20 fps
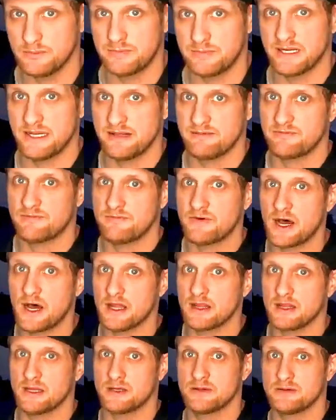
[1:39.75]
but it
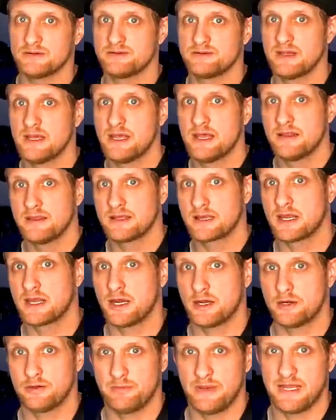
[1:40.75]
follows the
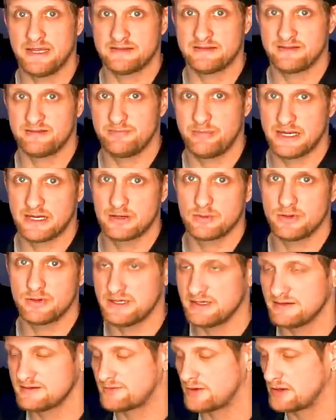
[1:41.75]
code base of Bitcoin
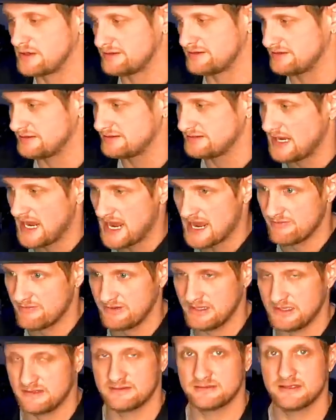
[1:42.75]
as far as its
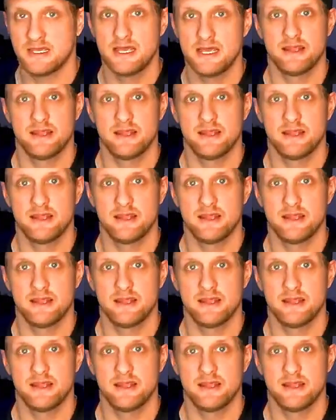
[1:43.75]
halvings.